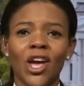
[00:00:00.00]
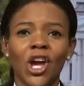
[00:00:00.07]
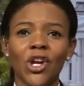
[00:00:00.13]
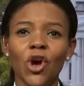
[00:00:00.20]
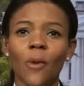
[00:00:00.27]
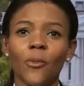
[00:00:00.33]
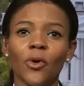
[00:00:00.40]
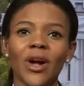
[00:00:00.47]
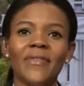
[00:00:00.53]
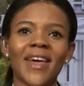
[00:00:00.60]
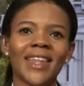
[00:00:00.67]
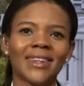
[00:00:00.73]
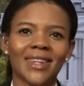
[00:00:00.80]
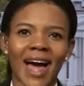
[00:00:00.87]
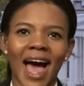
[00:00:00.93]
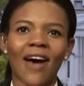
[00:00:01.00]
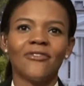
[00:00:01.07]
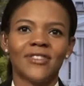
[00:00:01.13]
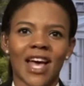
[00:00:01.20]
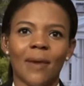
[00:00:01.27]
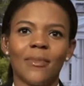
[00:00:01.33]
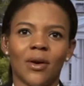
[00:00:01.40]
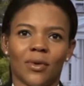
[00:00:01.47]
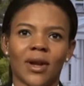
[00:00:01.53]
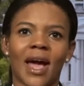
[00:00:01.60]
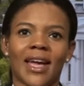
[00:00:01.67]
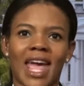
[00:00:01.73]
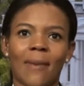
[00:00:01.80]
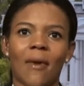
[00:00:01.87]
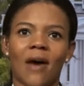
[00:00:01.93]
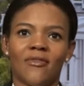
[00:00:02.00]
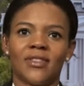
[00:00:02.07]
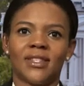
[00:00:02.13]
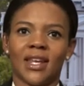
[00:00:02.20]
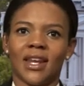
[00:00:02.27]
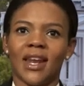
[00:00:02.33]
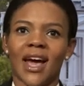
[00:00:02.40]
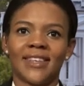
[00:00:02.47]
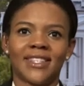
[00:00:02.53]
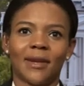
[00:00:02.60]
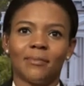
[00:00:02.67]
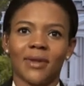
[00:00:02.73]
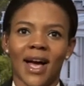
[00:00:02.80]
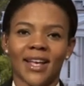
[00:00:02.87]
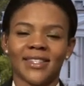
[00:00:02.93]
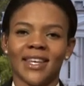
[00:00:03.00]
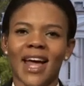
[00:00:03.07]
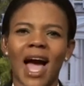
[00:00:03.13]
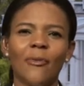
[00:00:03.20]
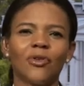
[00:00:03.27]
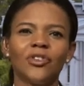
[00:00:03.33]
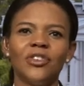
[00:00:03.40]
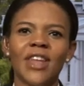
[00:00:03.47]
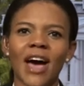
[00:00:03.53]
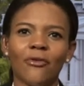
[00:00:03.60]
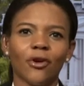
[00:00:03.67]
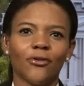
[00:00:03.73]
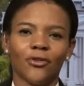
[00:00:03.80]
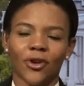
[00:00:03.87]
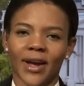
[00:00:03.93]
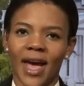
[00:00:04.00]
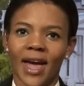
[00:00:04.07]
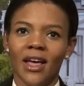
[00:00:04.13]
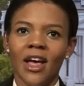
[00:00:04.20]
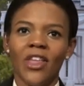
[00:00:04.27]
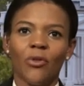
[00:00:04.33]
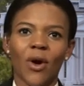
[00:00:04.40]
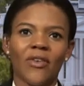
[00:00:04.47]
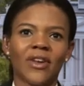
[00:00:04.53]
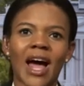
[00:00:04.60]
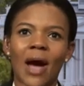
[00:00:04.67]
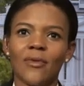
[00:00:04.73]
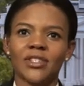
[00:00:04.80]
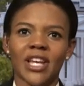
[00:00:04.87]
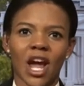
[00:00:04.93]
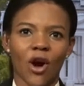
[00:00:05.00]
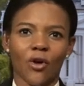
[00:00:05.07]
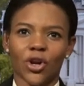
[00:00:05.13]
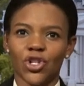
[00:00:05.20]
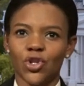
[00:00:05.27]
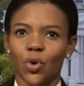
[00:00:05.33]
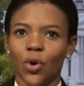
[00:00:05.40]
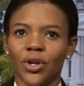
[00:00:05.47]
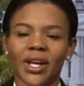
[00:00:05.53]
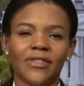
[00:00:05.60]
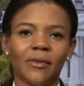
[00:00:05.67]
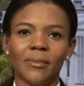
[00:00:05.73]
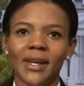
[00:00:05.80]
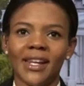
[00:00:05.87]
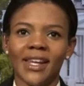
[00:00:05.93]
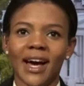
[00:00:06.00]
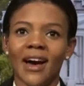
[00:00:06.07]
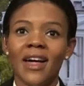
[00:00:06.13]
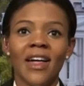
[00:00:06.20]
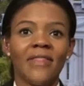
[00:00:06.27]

You know what, Maria? They laughed at me when I came on the scene and I said Blexit. I will never forget the way that I was caricatured in the media.